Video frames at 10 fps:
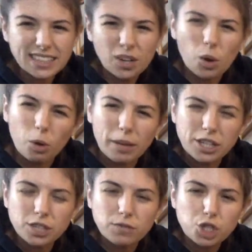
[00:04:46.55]
did a whole
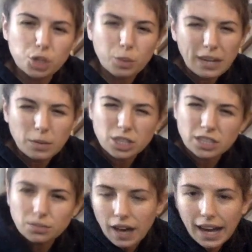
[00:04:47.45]
bunch of chewing, which
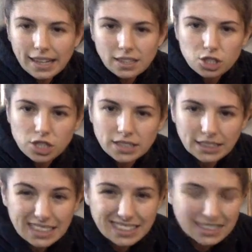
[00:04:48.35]
is fine because she's
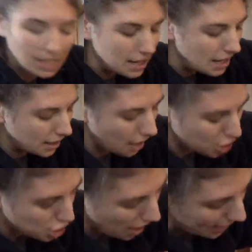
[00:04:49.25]
at least not
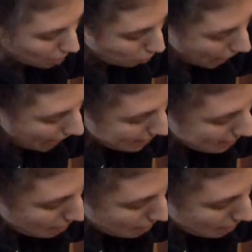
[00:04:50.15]
shying away.